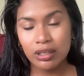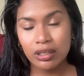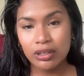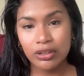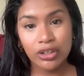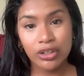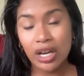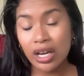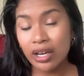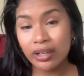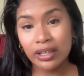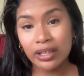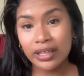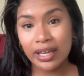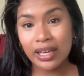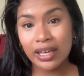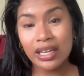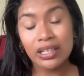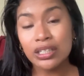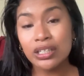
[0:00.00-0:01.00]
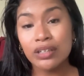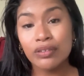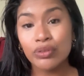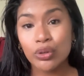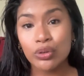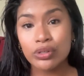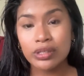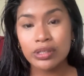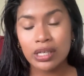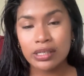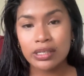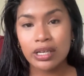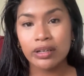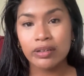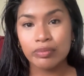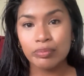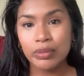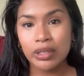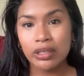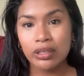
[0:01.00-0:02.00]
You're not gonna get any of those things out
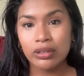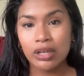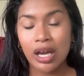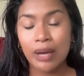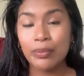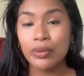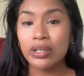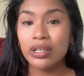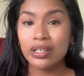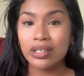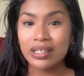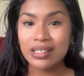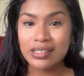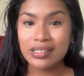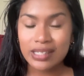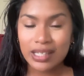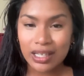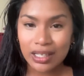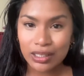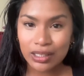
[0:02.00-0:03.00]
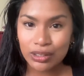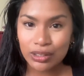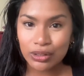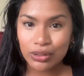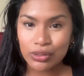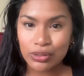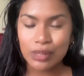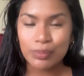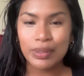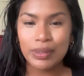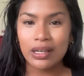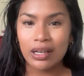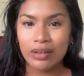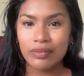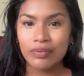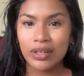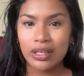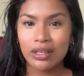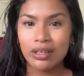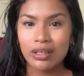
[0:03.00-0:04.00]
of me. I'm gonna continue to be
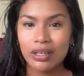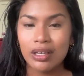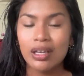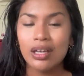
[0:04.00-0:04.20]
loving.